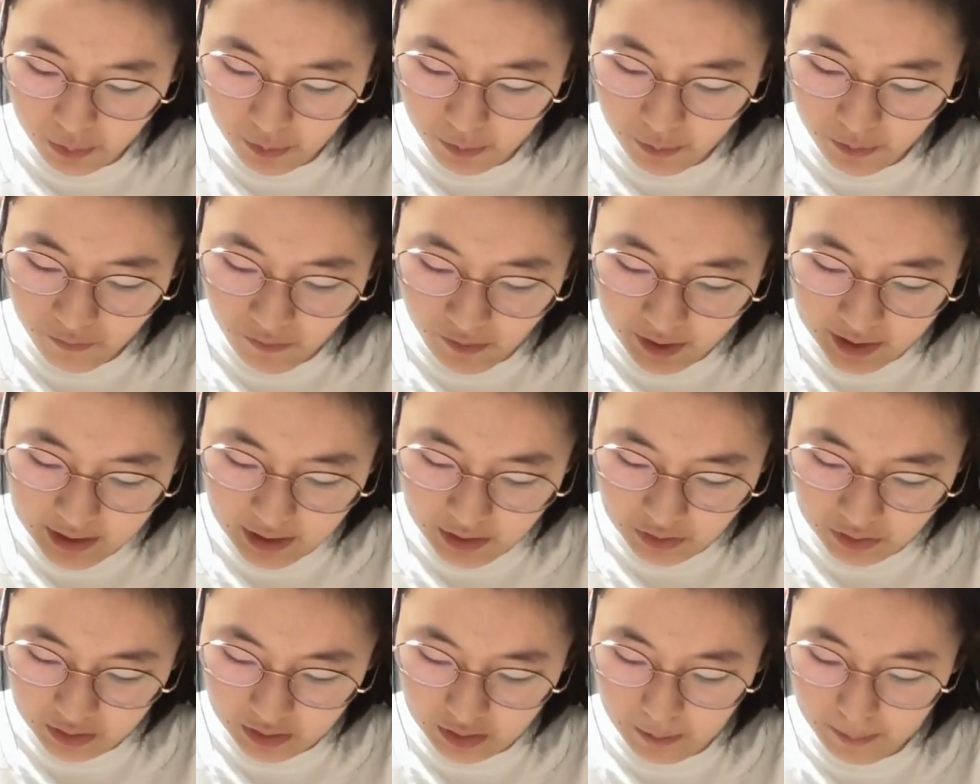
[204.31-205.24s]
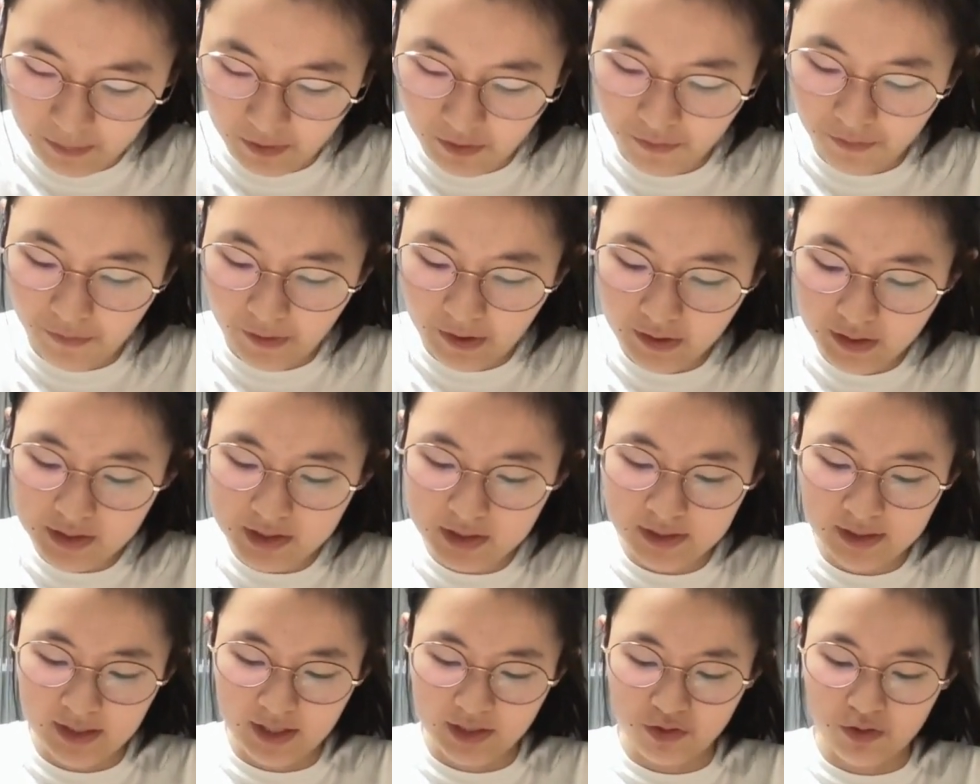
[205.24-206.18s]
we would find out the number of valence
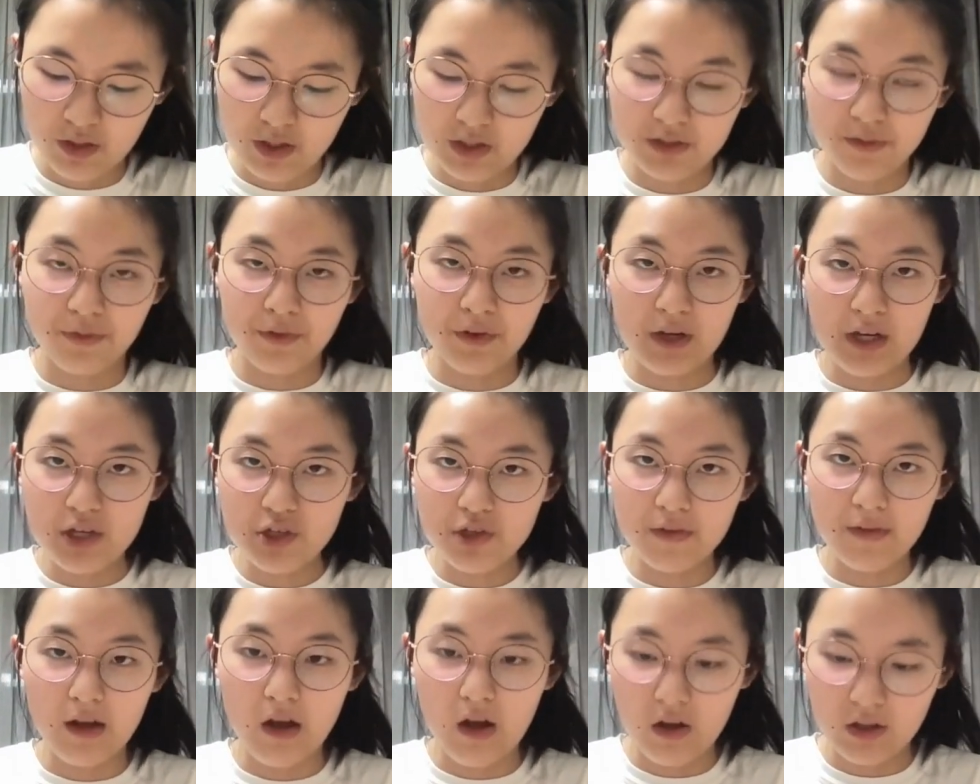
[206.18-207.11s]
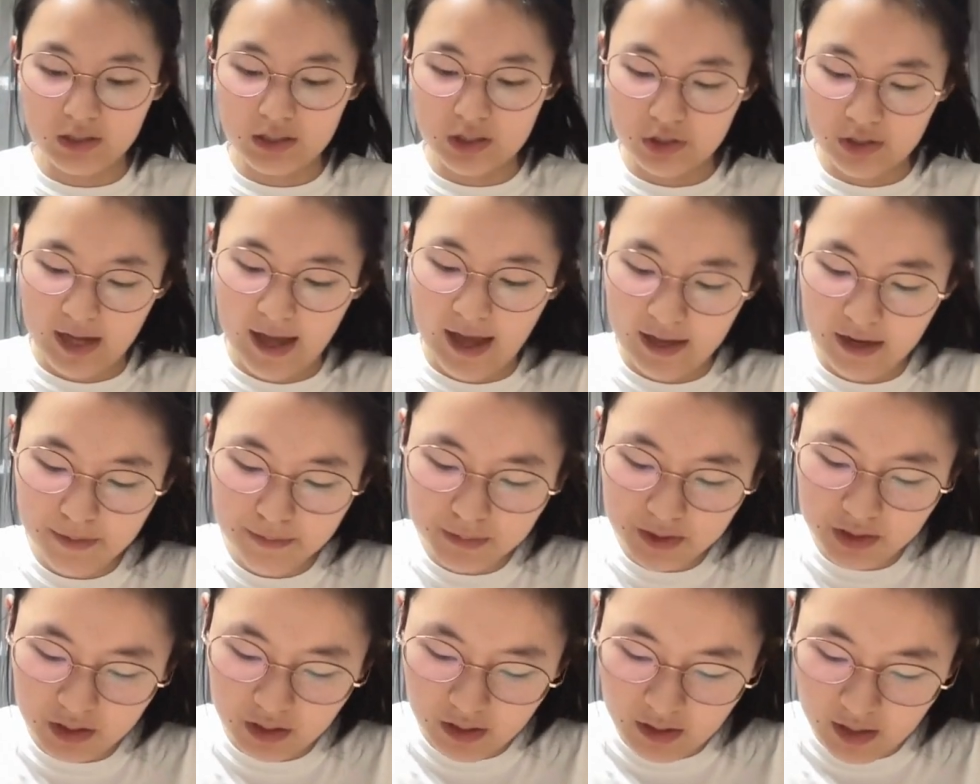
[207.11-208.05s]
electrons for each of the oxygen
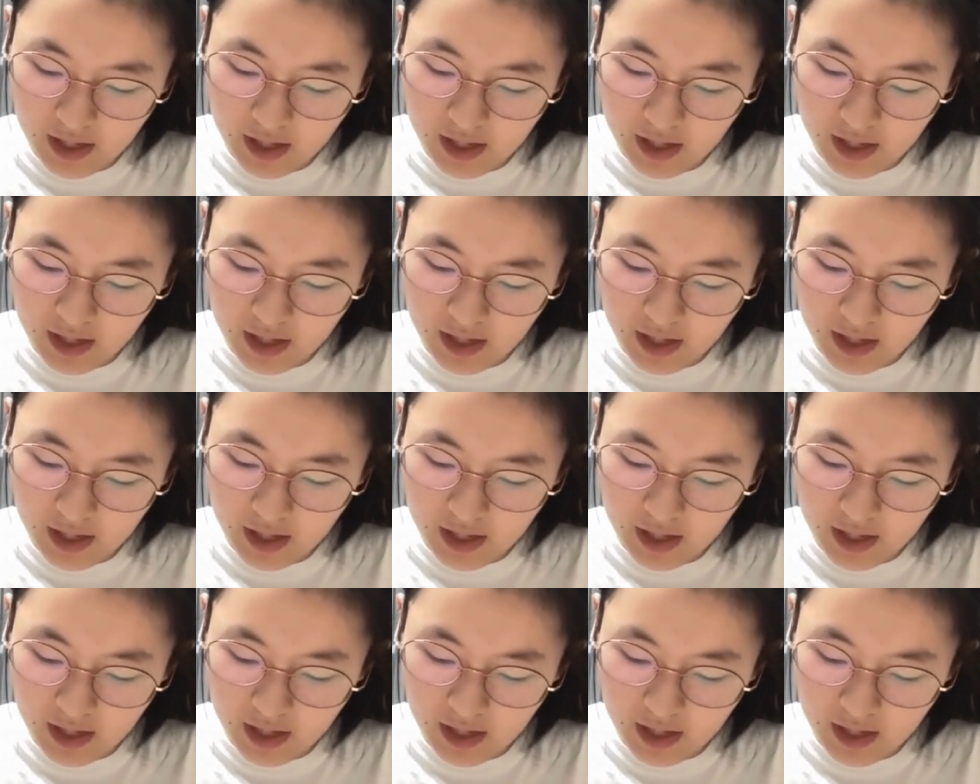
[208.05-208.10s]
atoms,